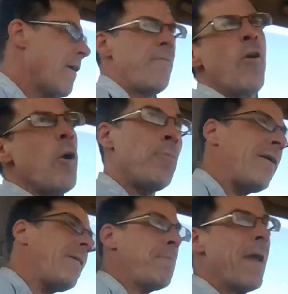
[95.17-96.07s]
for a
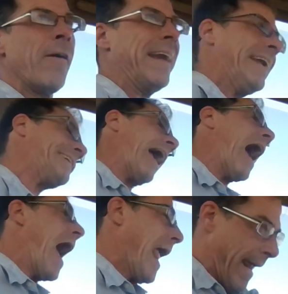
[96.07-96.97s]
brief period of
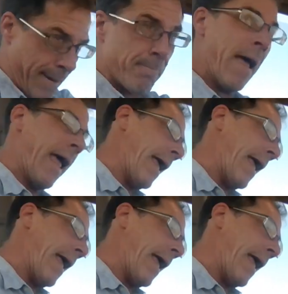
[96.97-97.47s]
time,